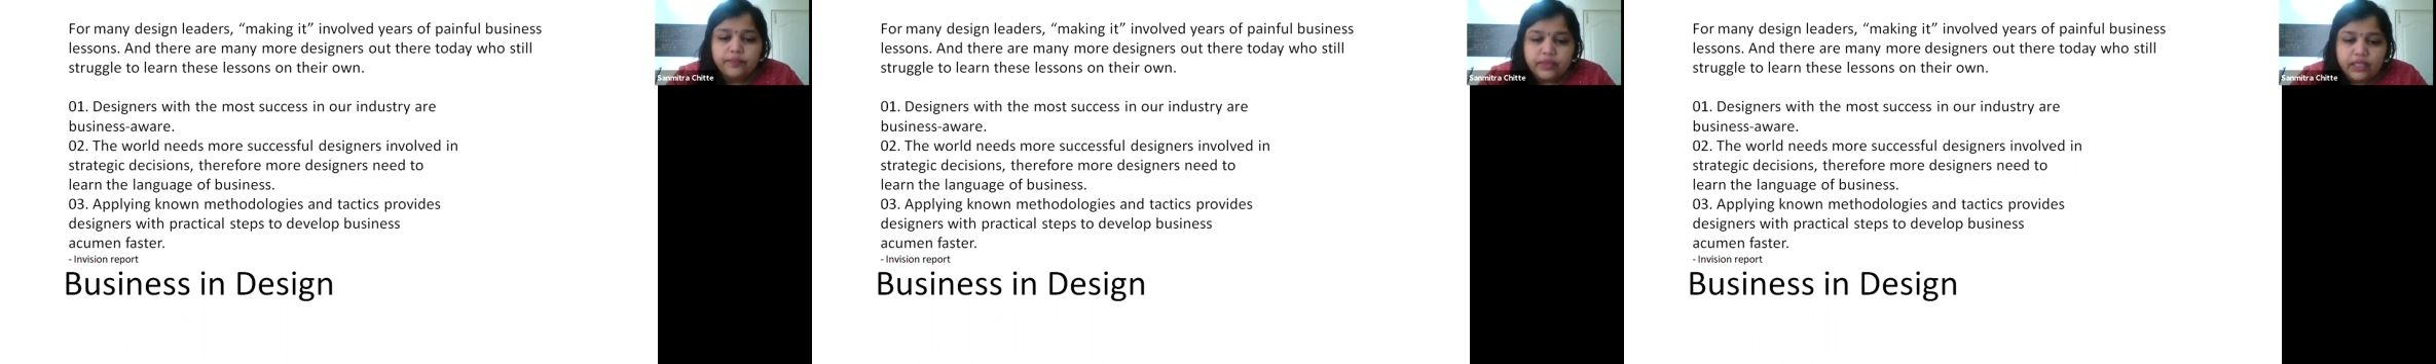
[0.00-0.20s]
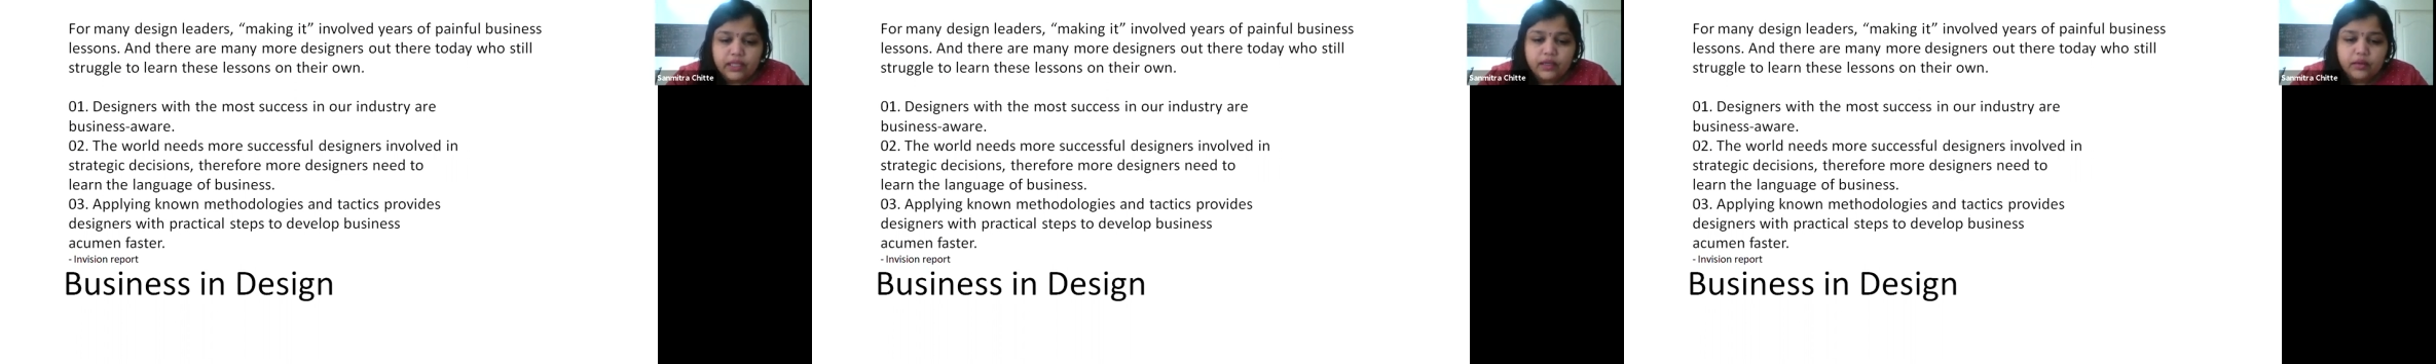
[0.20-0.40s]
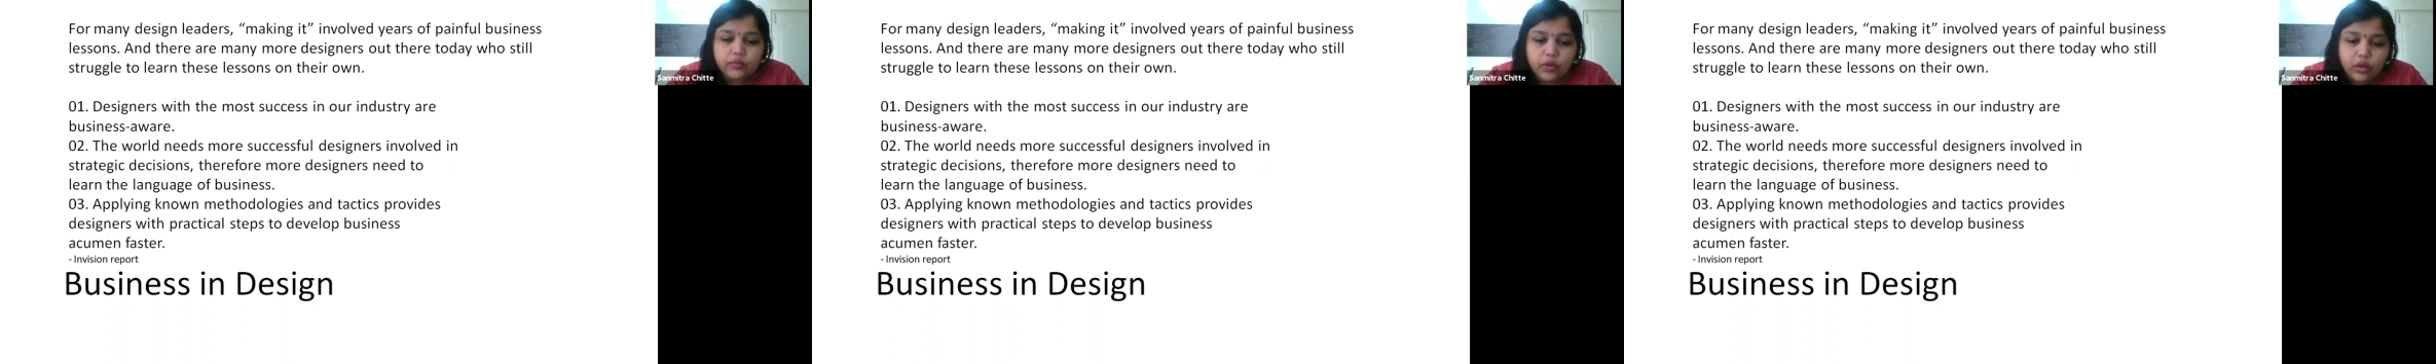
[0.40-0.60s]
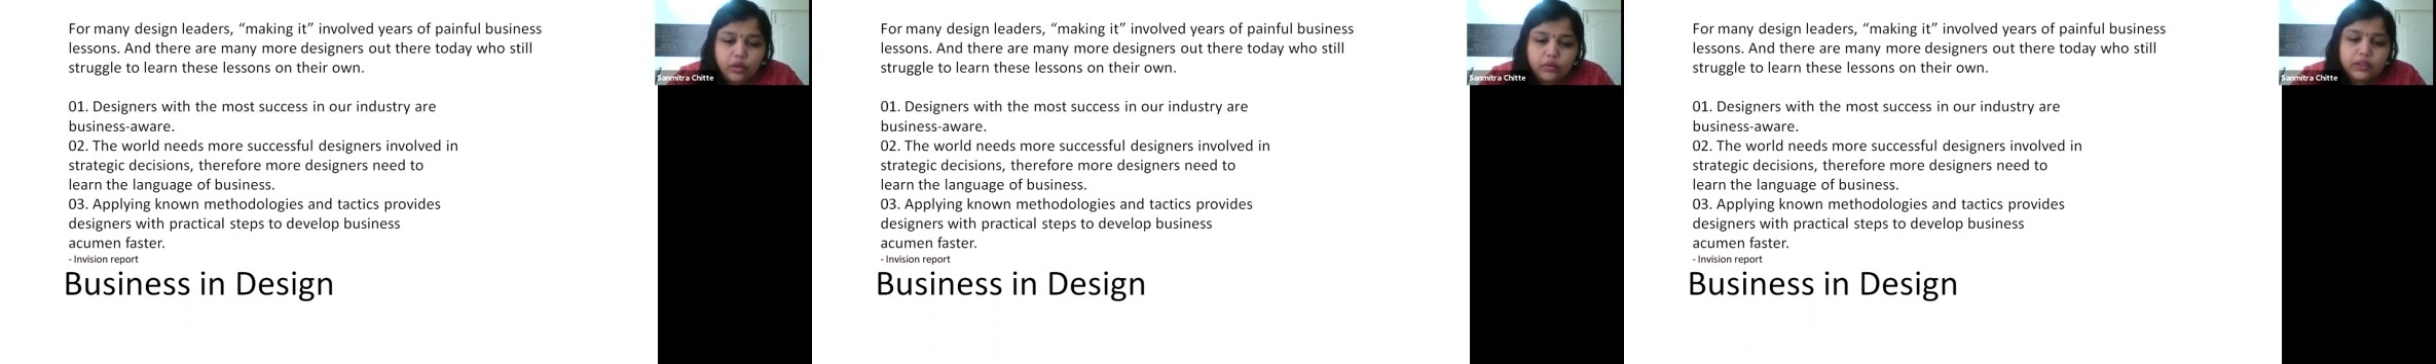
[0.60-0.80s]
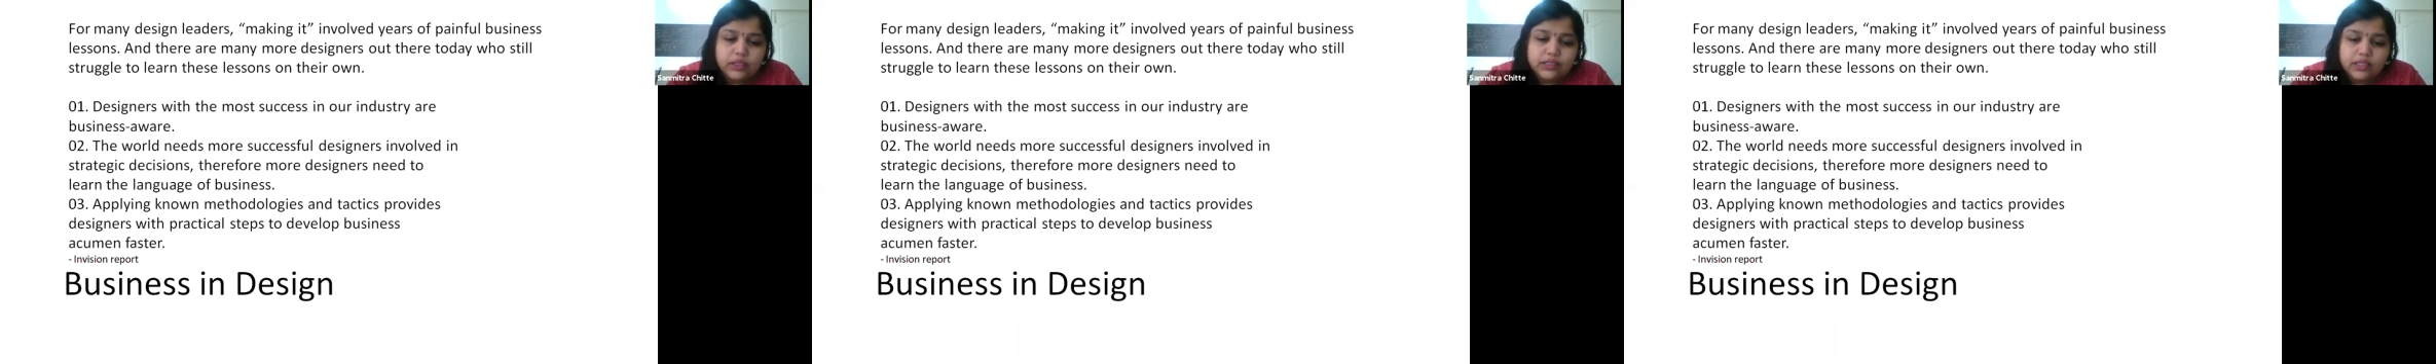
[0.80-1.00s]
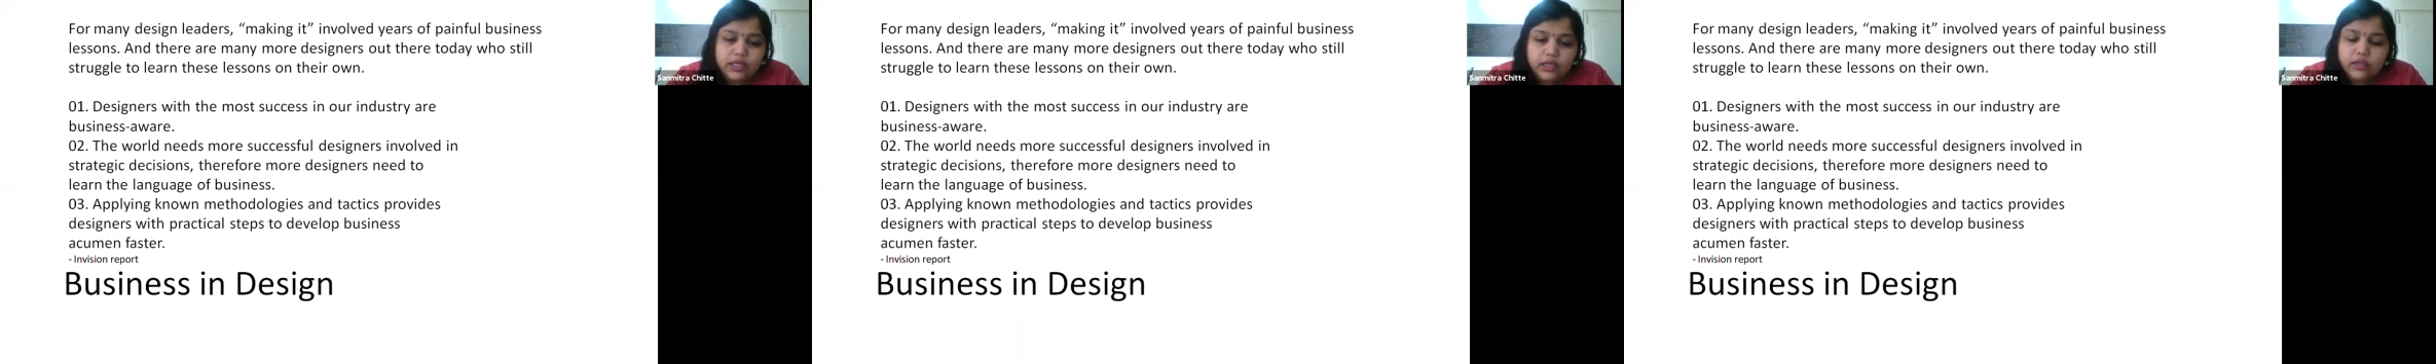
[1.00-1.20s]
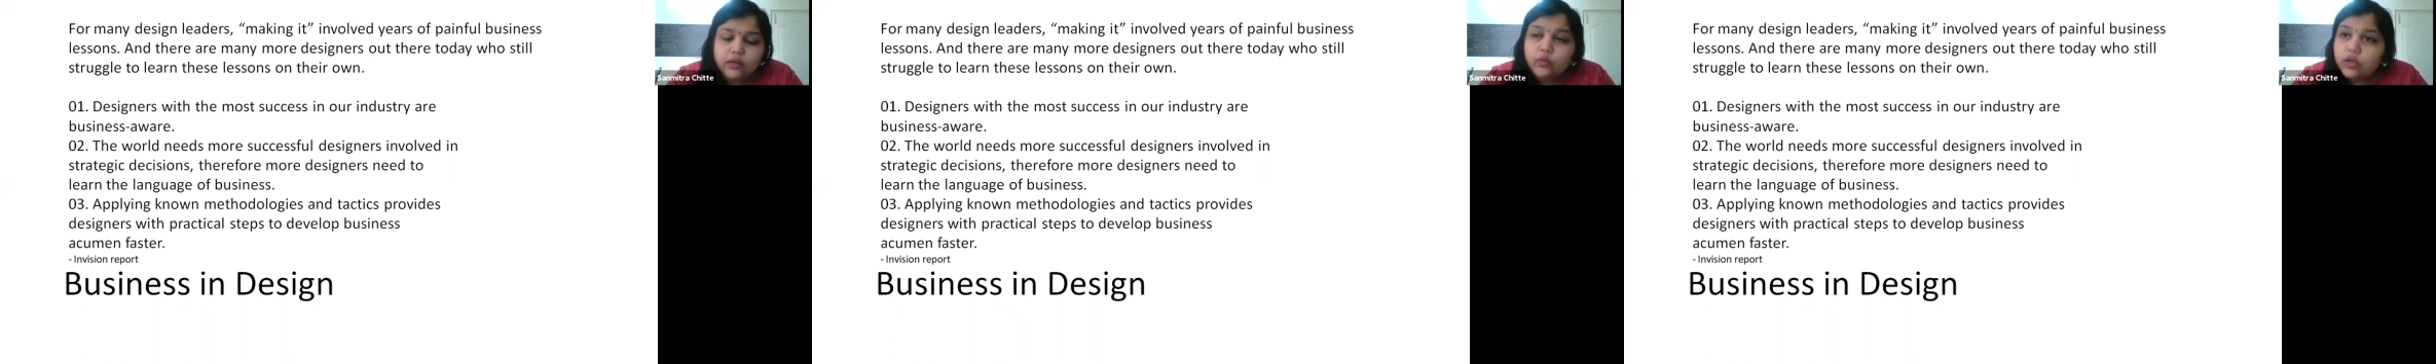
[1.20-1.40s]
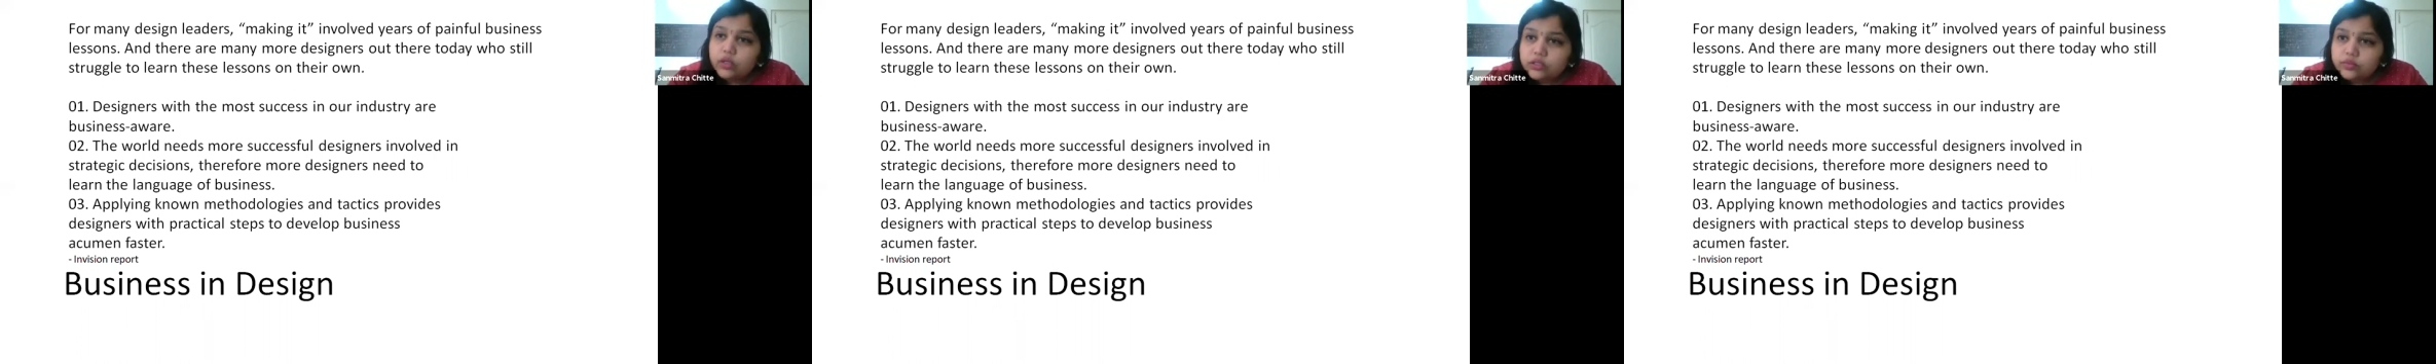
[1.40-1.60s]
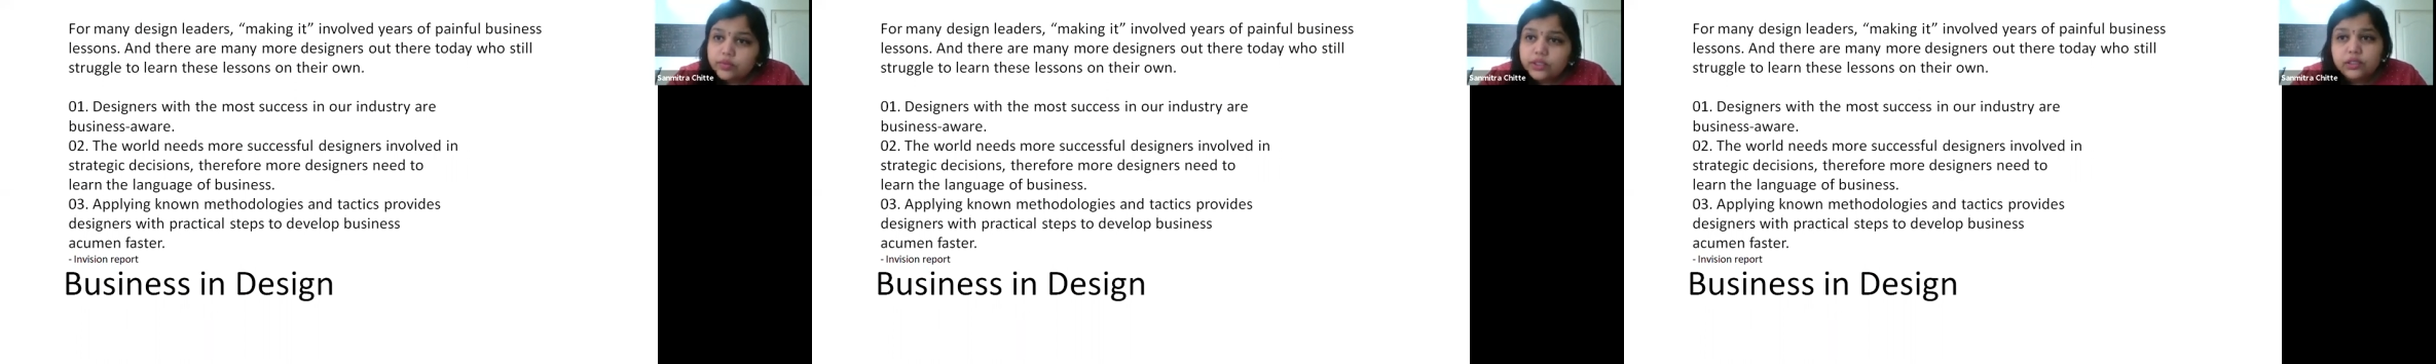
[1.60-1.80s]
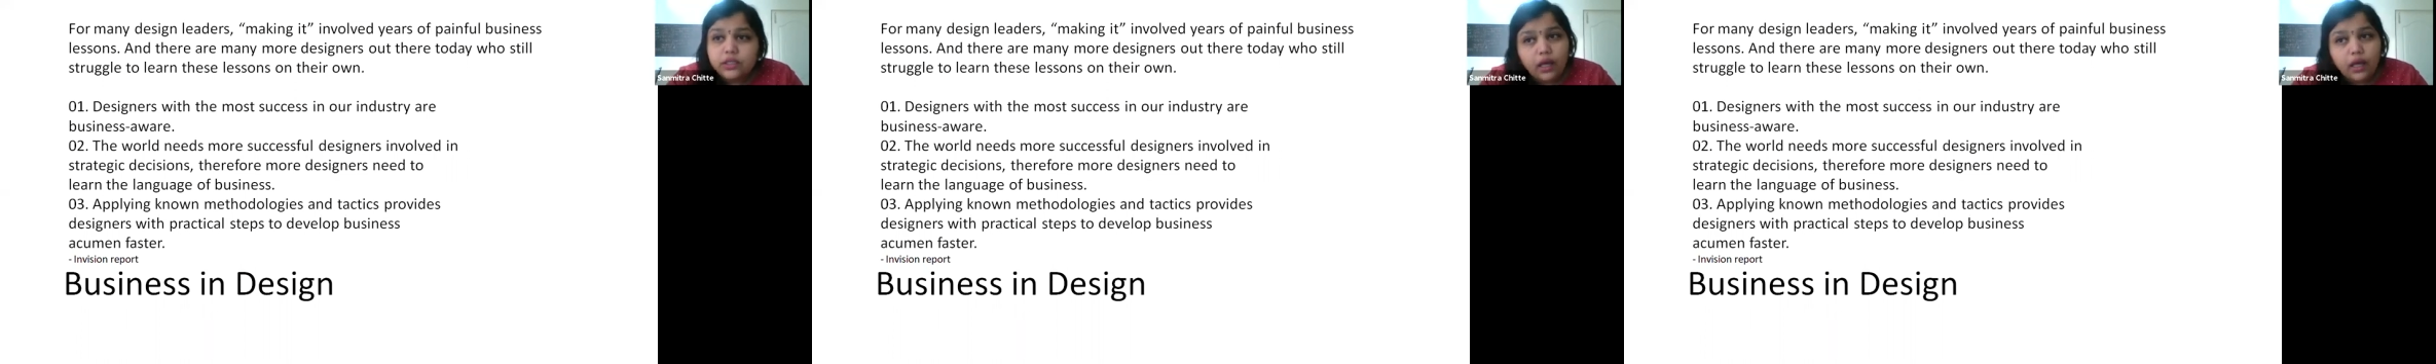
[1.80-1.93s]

they can probably study what has been